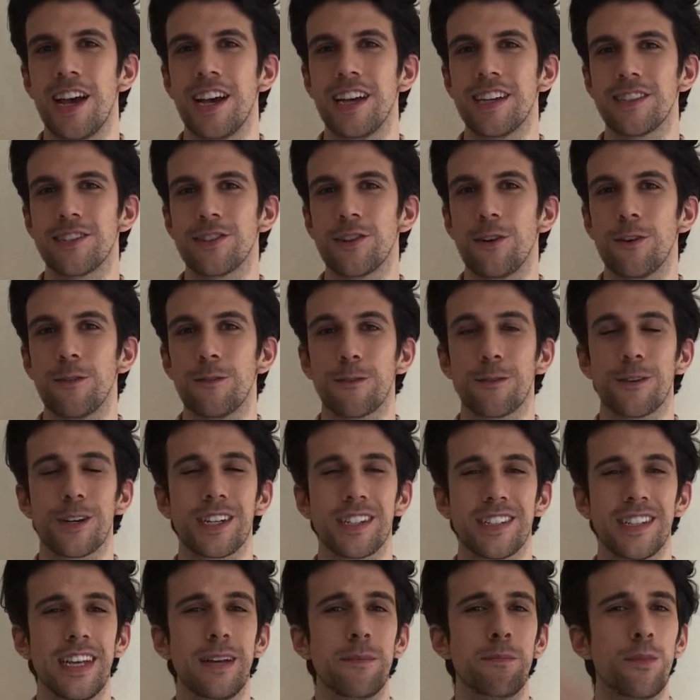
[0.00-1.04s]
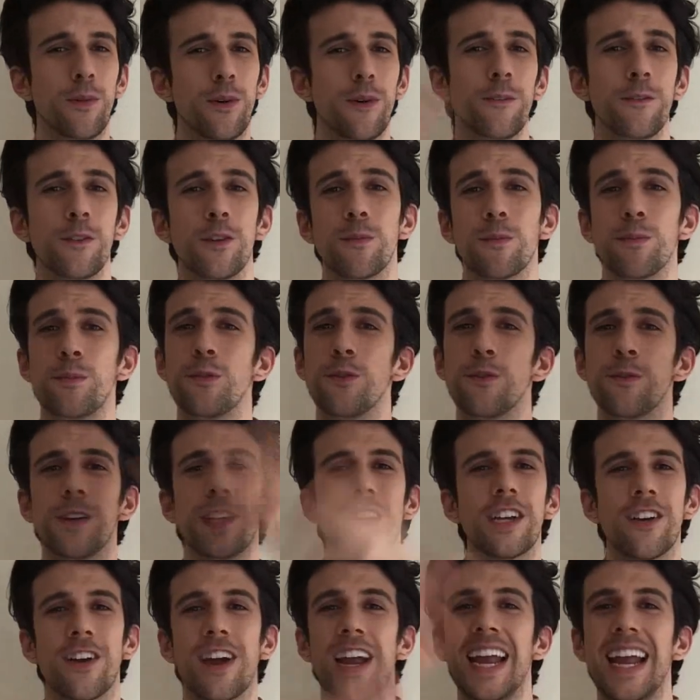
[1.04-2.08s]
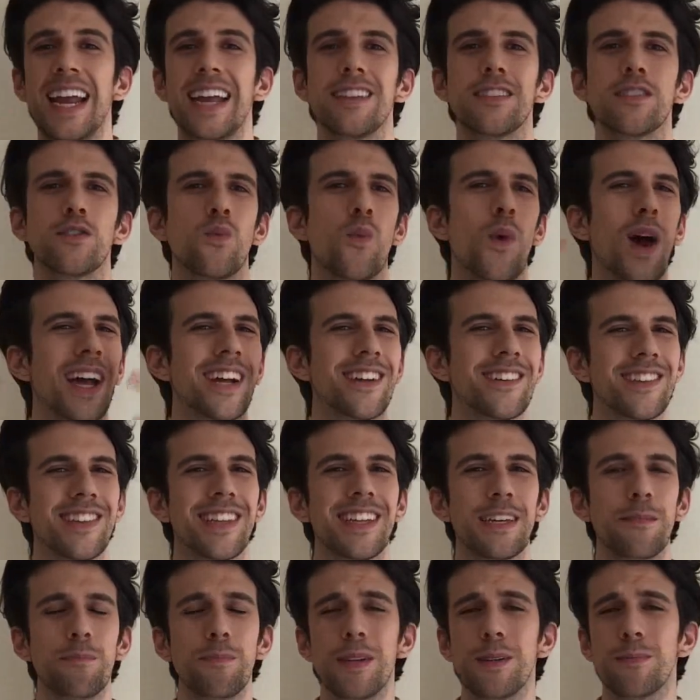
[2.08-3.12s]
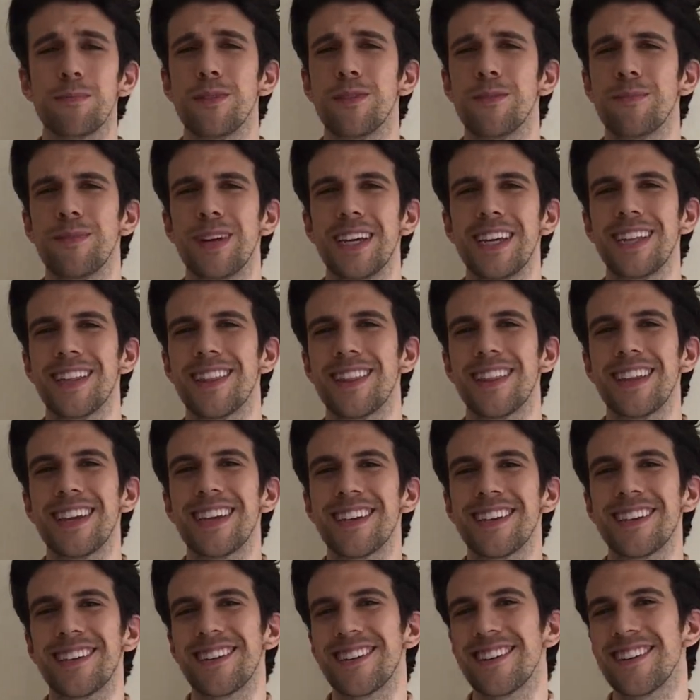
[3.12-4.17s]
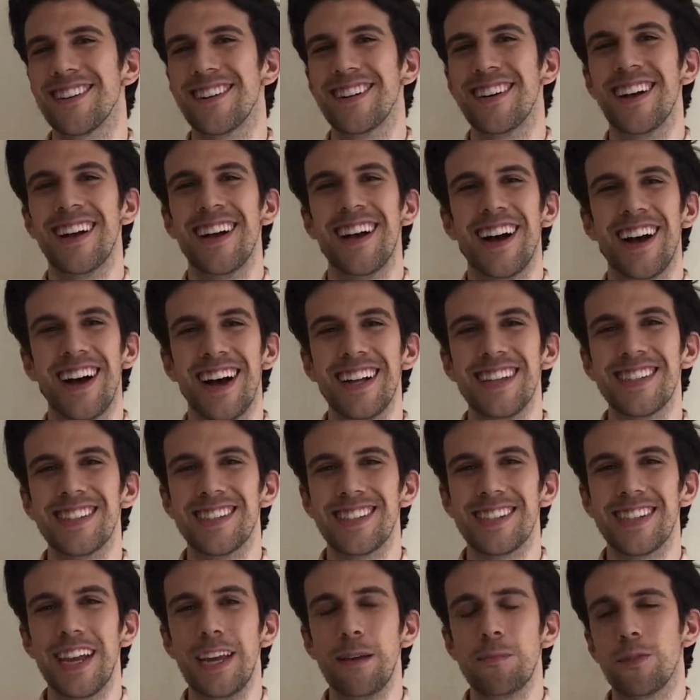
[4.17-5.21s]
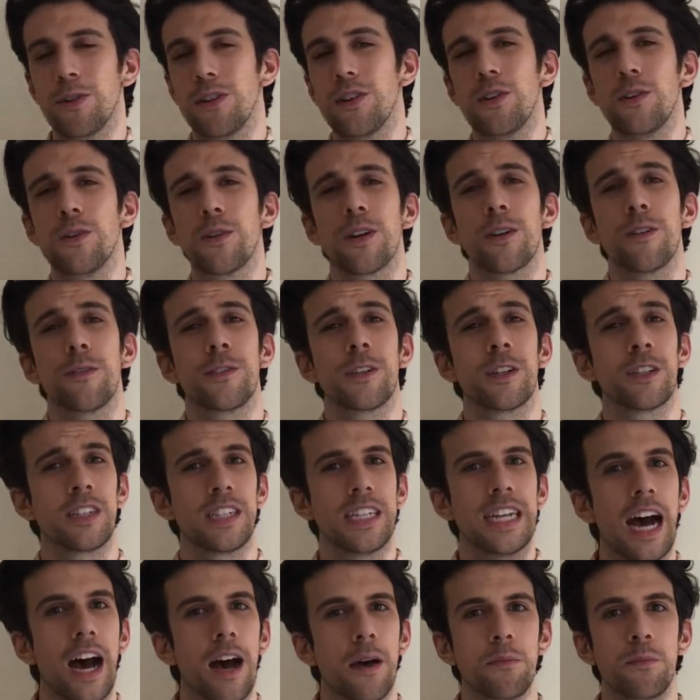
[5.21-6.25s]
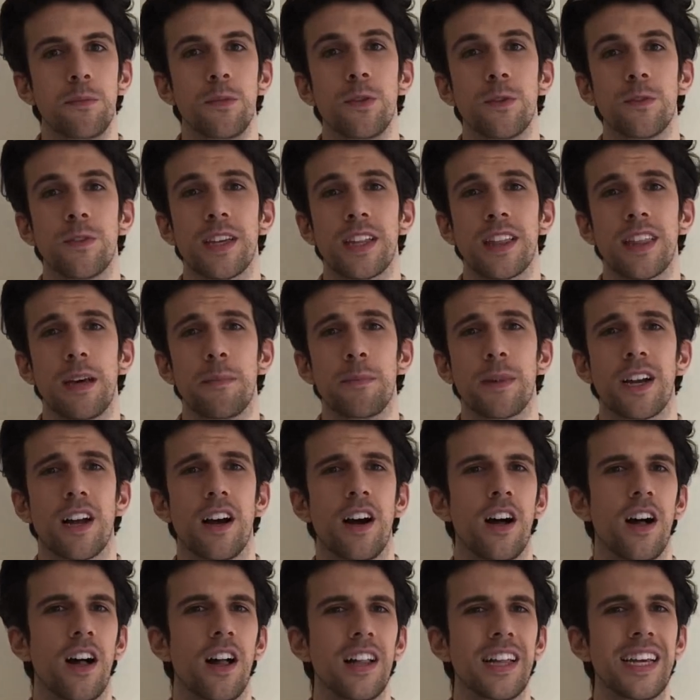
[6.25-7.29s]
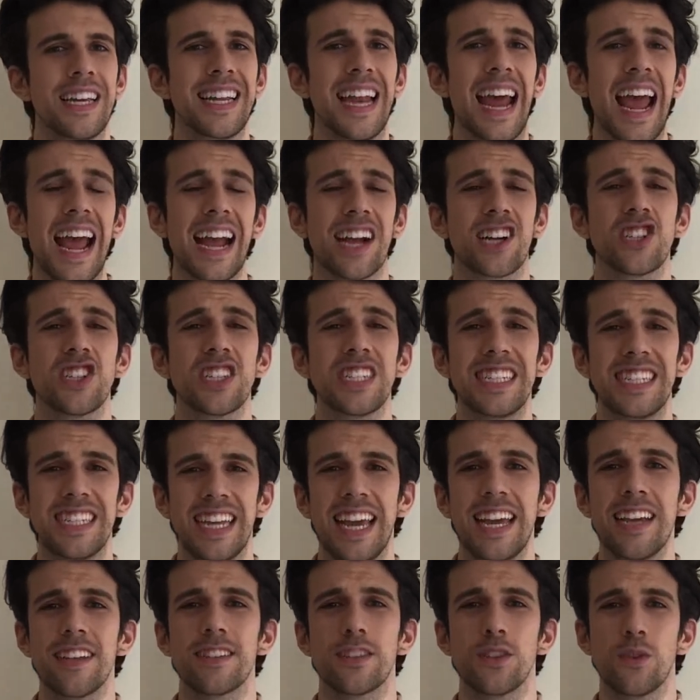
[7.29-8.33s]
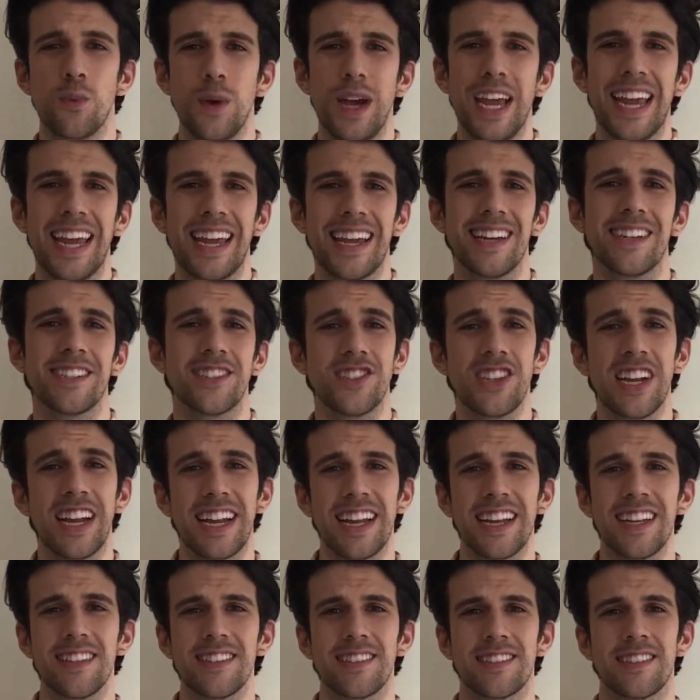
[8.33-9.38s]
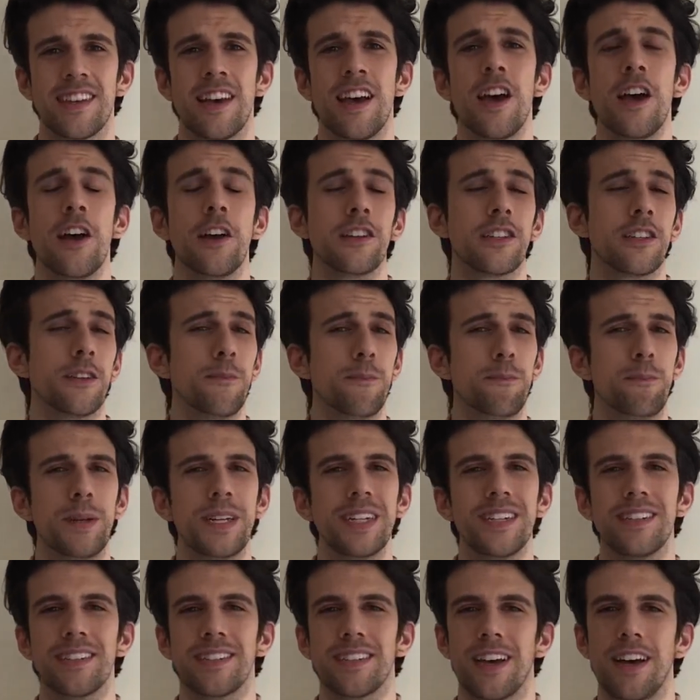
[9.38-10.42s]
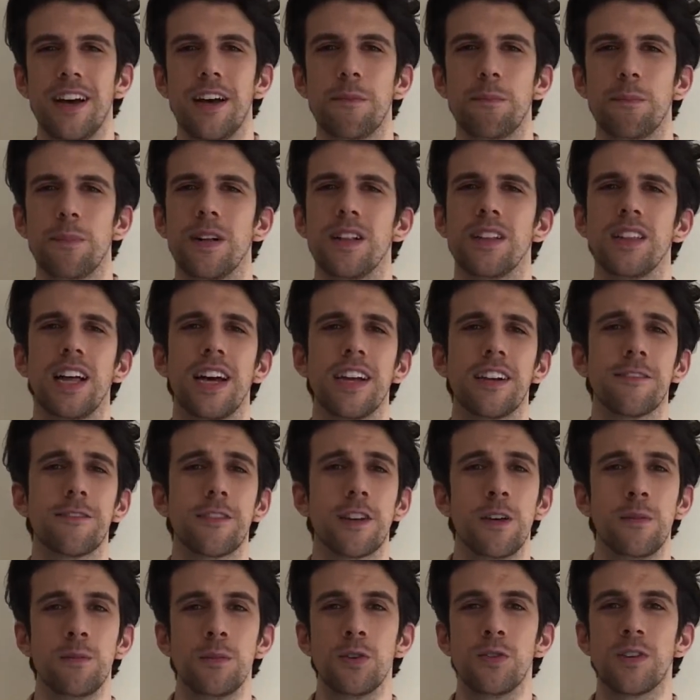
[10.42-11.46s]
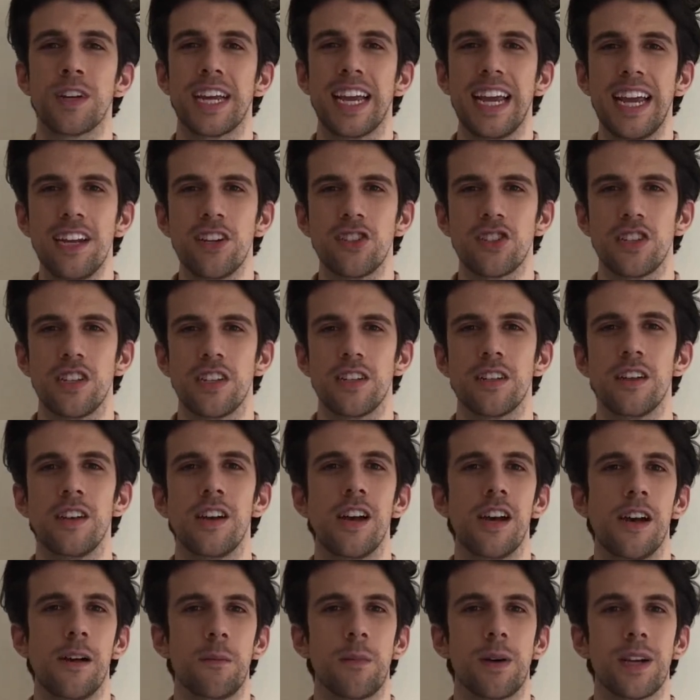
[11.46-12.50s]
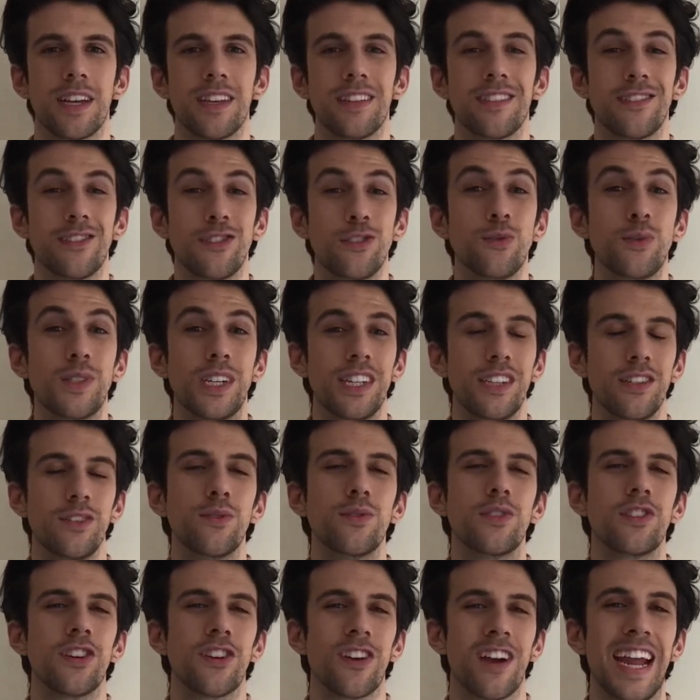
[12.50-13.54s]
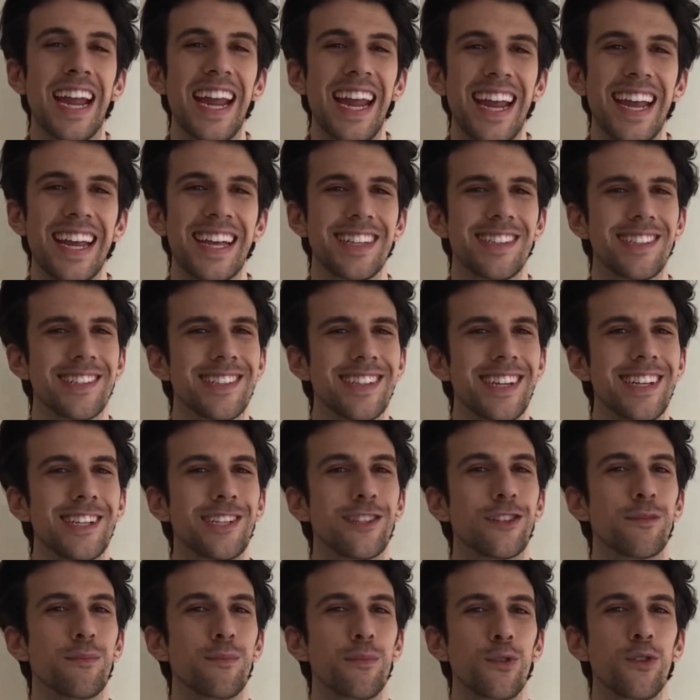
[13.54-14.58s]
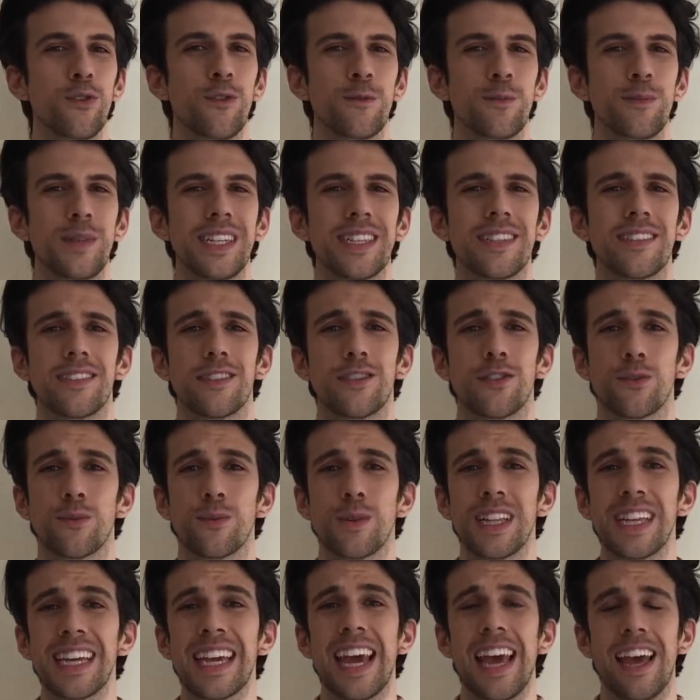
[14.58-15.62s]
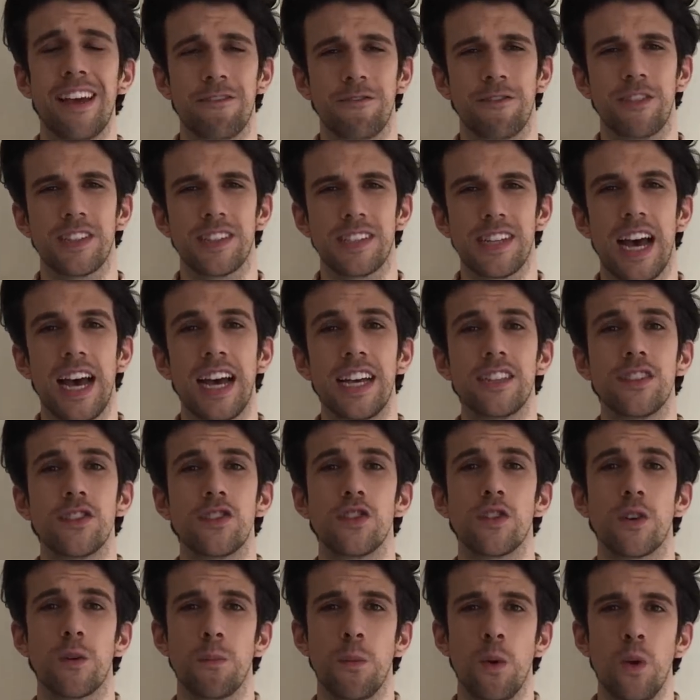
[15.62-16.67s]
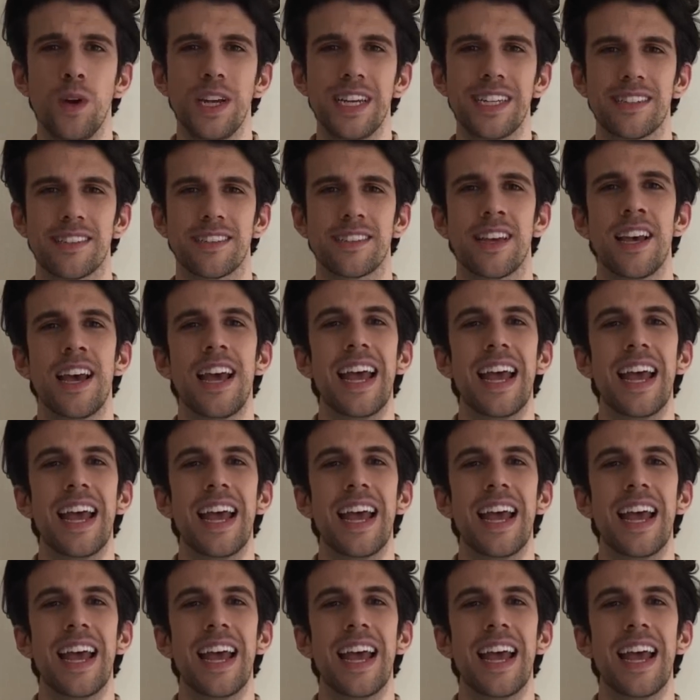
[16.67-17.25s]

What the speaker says: So, for example, if you're moving your hands wildly, people might think you're unstable, or if you're not moving them at all. It actually takes away a chance to build up a lot of communication because you can use your hands and your movements to really emphasize your points